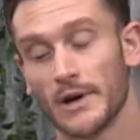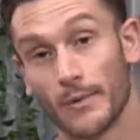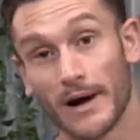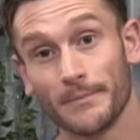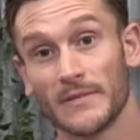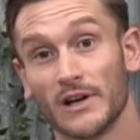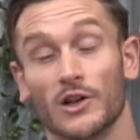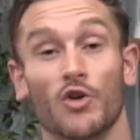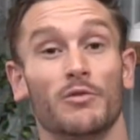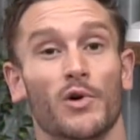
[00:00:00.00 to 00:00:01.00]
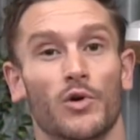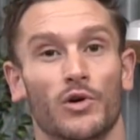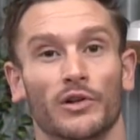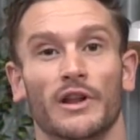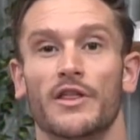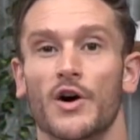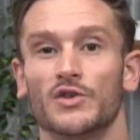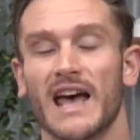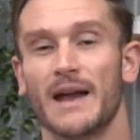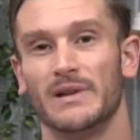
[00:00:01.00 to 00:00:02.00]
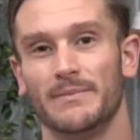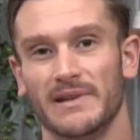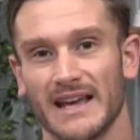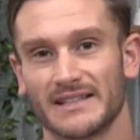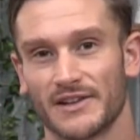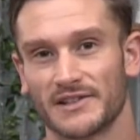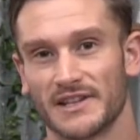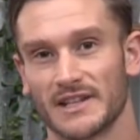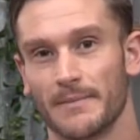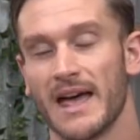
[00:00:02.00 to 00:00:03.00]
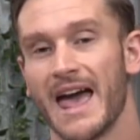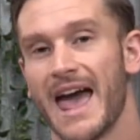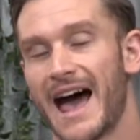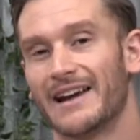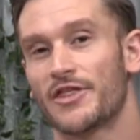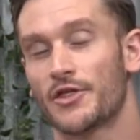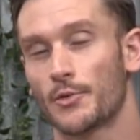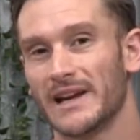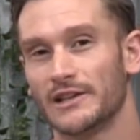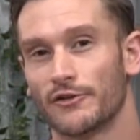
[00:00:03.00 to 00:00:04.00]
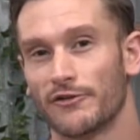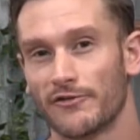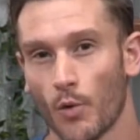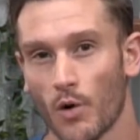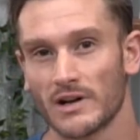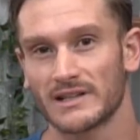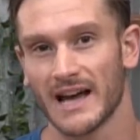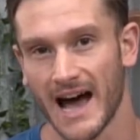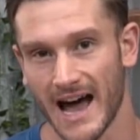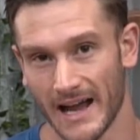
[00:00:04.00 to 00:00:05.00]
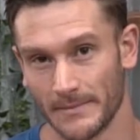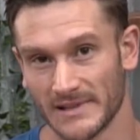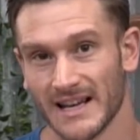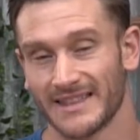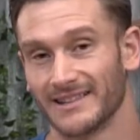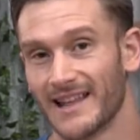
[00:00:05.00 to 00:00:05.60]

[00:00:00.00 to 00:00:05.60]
Well, lo and behold, those that had B P As in their system had three to four times the